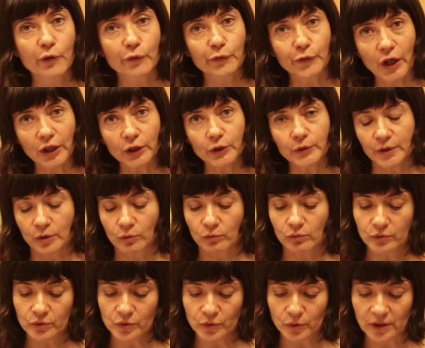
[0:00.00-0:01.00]
Following
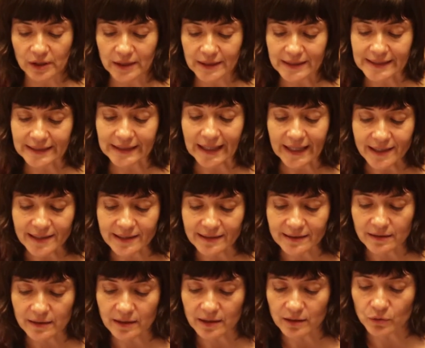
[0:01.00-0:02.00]
ruderals, like
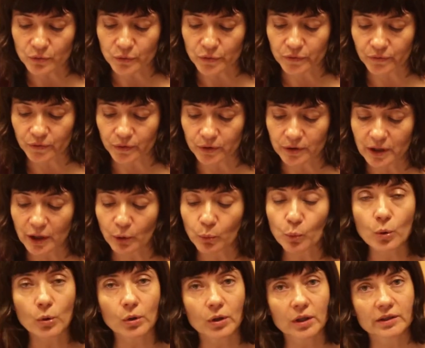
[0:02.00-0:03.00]
sticky goosefoot, a
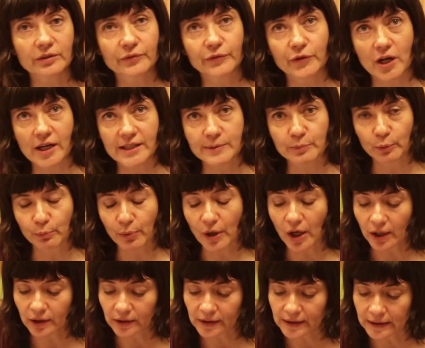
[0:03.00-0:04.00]
world of
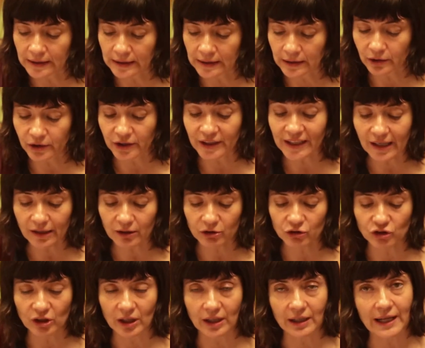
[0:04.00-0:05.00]
cosmopolitan
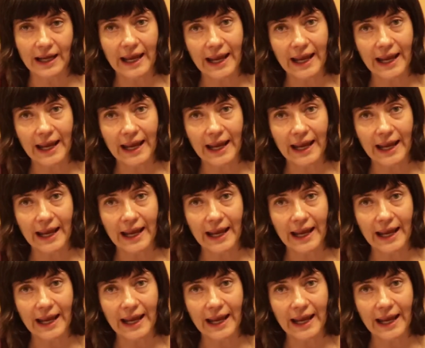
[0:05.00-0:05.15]
connection